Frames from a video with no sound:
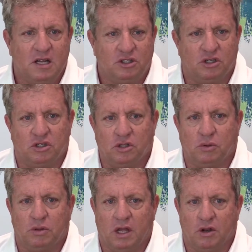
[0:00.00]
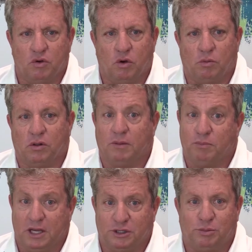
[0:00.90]
to do than a normal like
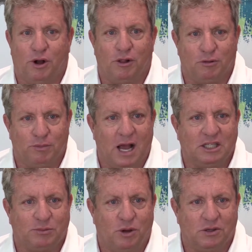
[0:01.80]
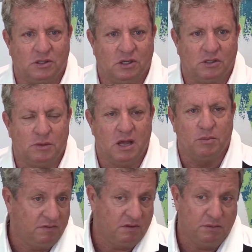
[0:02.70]
baseball or basketball 6-man.
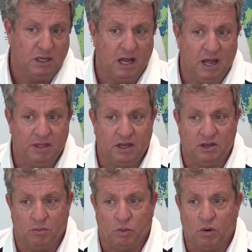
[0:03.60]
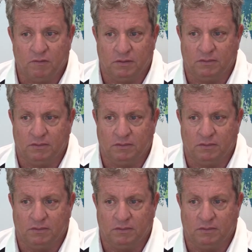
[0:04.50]
But I mean, I think you're more of